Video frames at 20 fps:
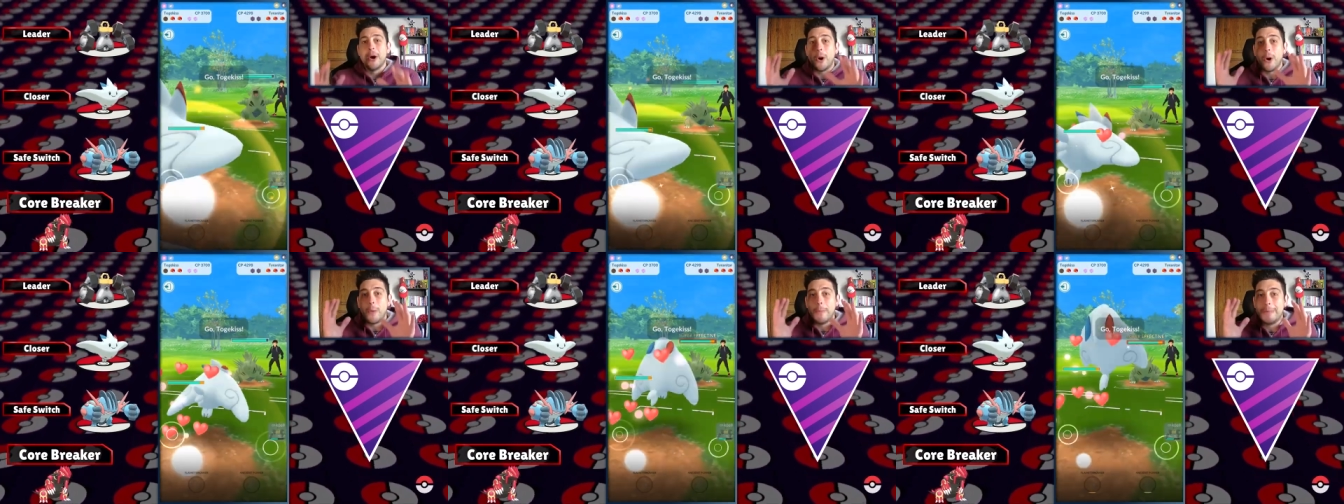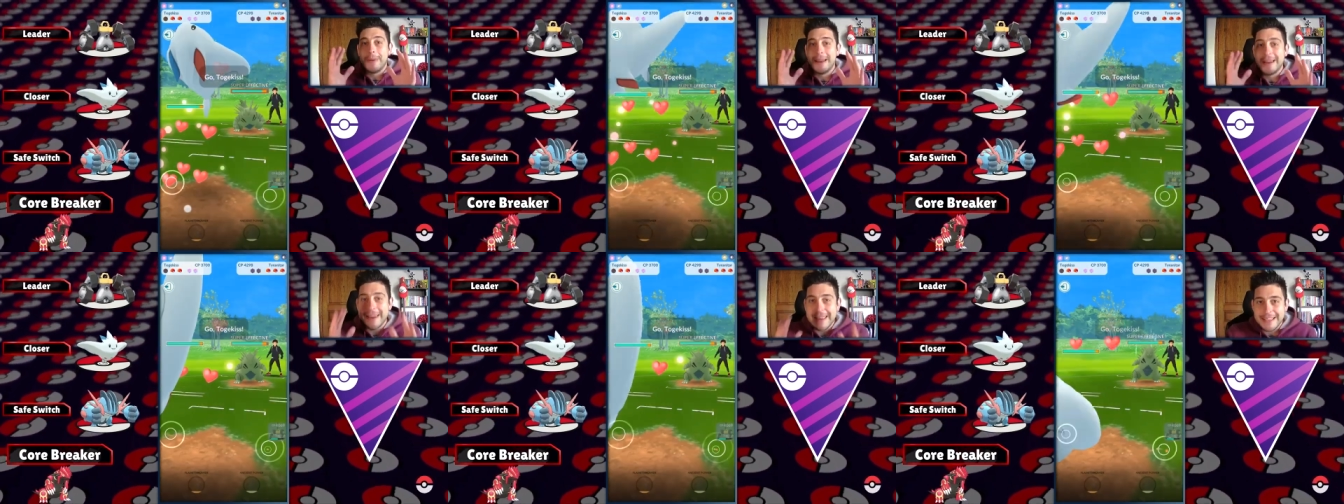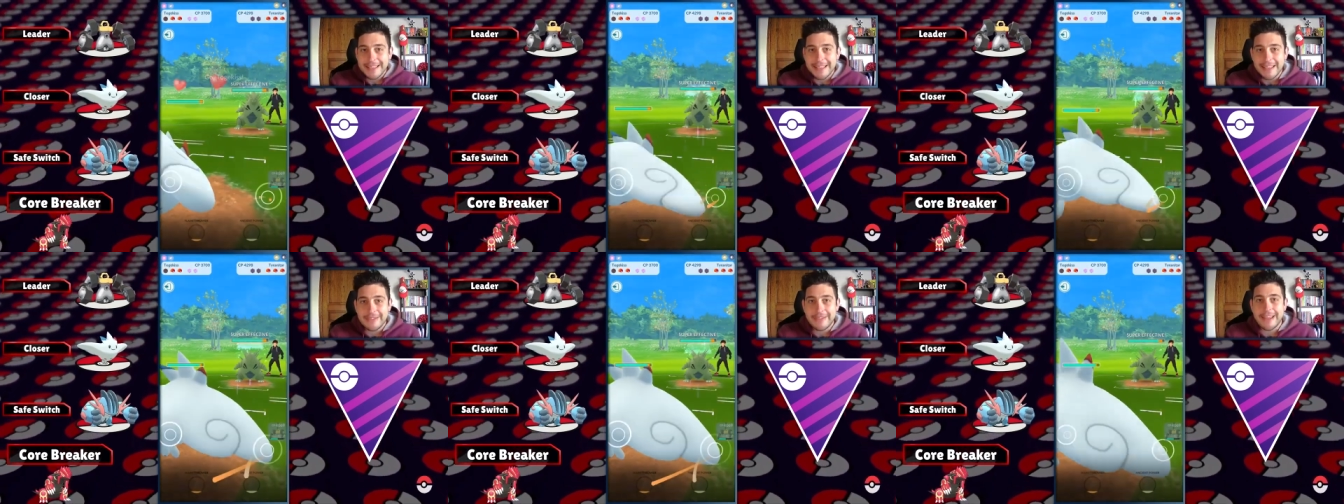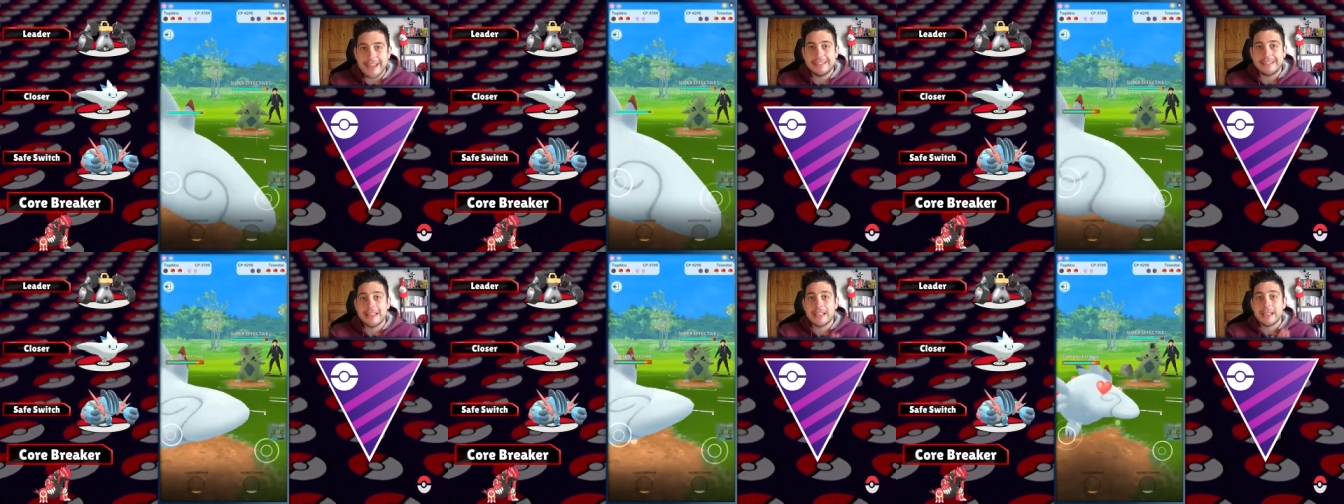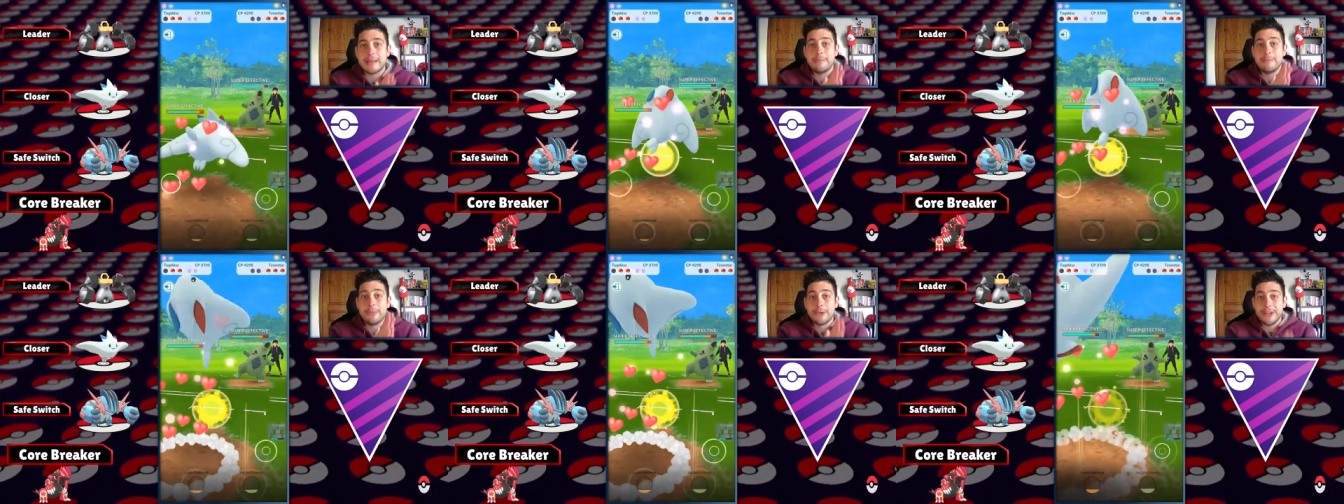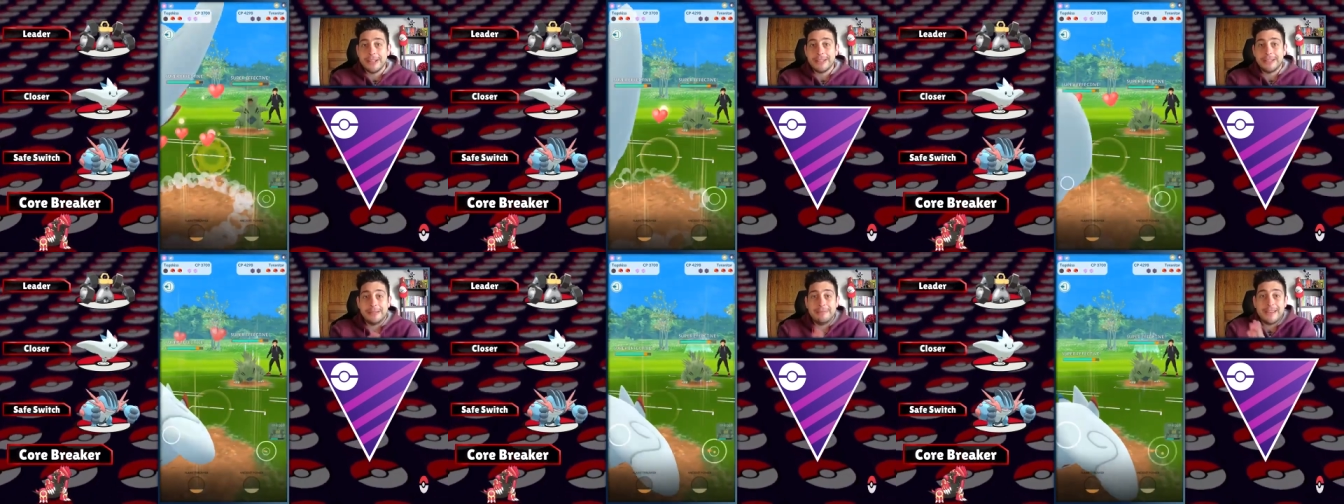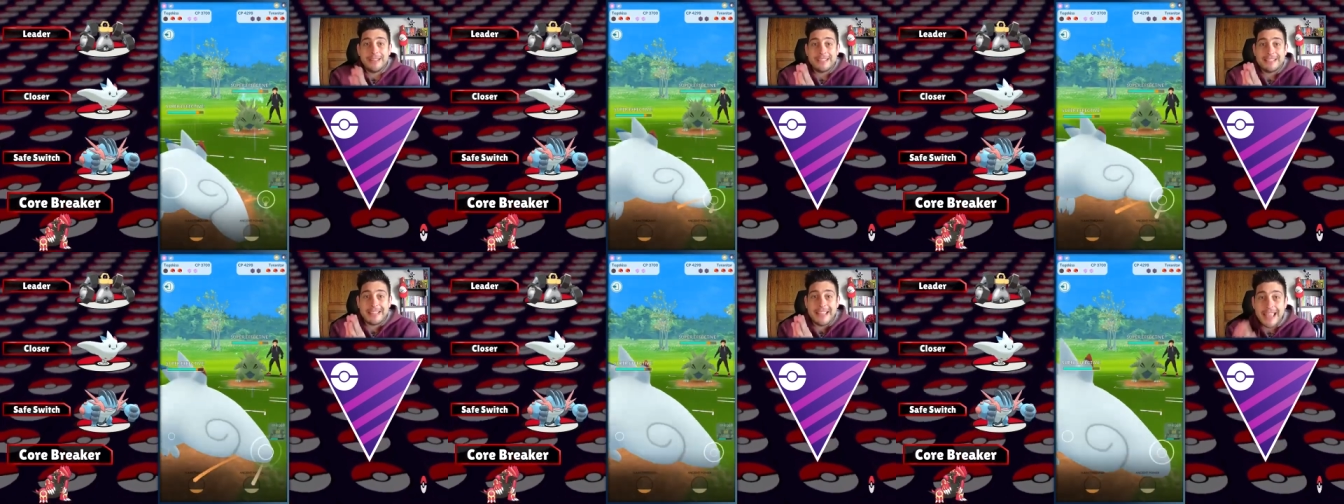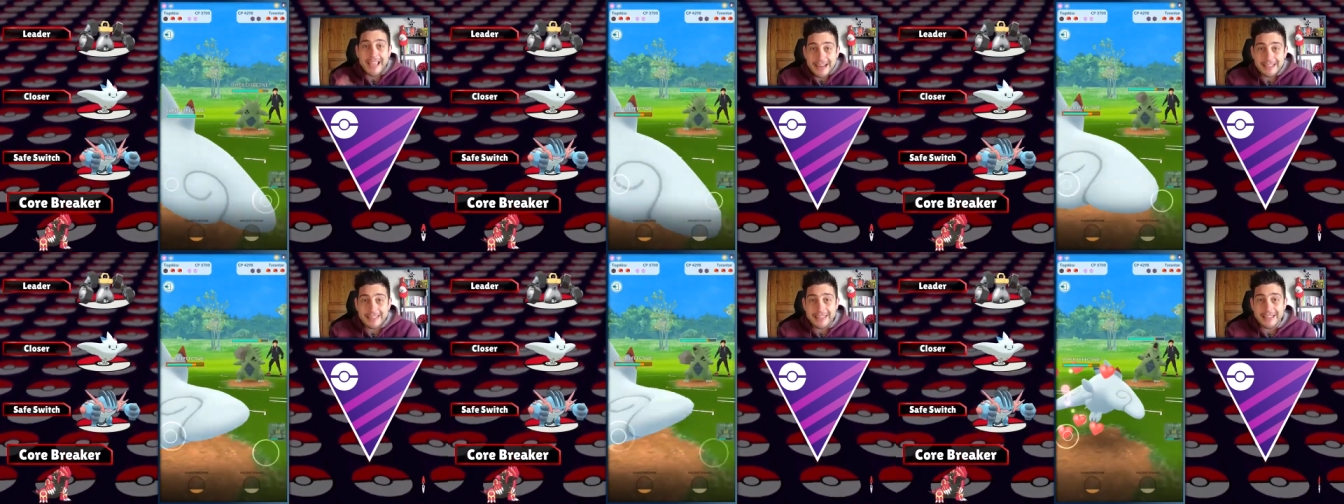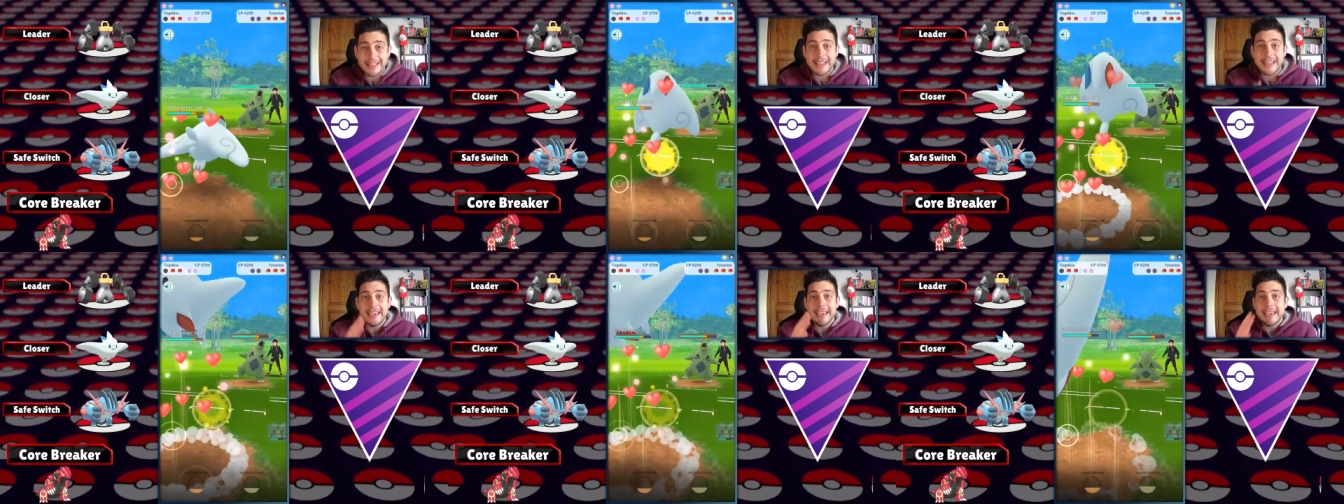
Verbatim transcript: obliterating pretty much anything,